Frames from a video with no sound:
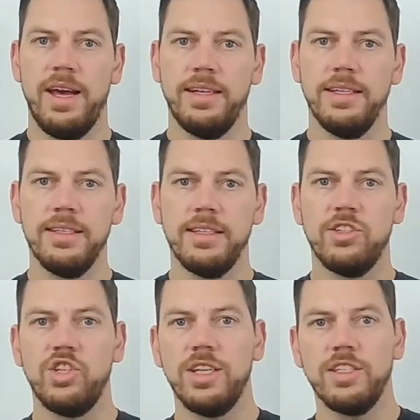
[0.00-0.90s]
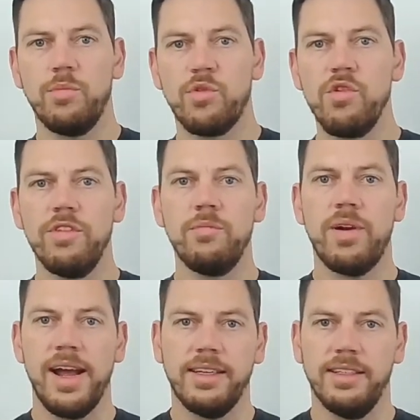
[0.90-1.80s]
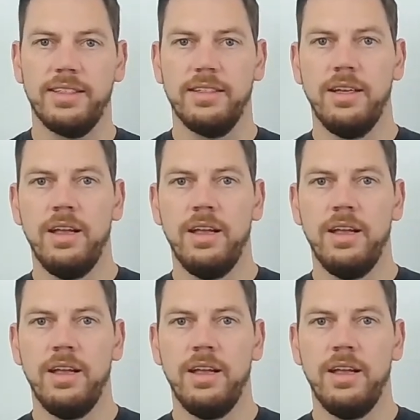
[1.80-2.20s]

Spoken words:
this, it's just a proven practice.